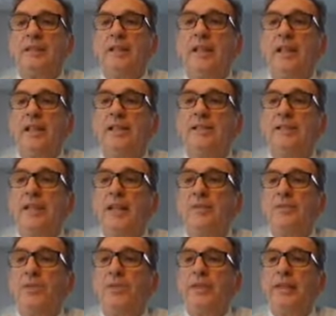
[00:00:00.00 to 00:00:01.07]
It is
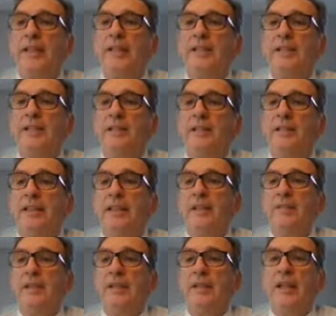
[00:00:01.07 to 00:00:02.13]
time to react on
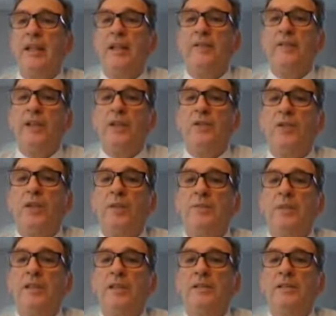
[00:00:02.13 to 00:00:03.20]
them and follow up
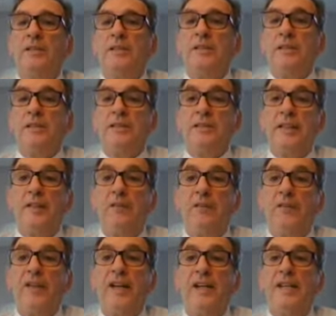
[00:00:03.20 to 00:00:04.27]
on stiff
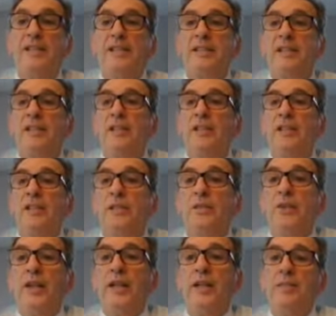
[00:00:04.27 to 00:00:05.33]
fines
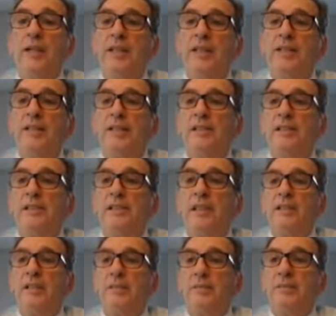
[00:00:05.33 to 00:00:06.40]
to anybody that does
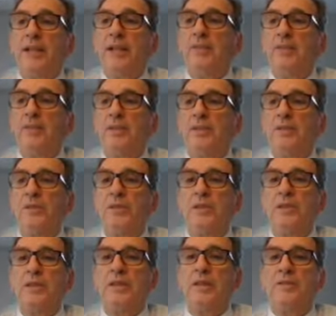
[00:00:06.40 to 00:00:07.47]
not comply with the
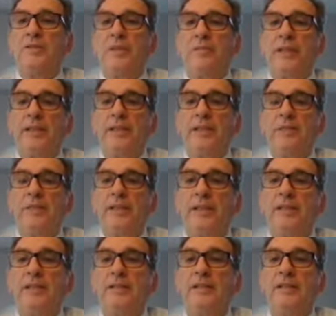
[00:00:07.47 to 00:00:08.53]
rules of the pandemic,
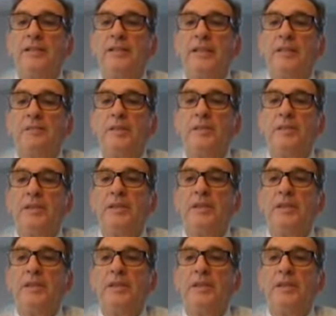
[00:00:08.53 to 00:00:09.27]
says Premier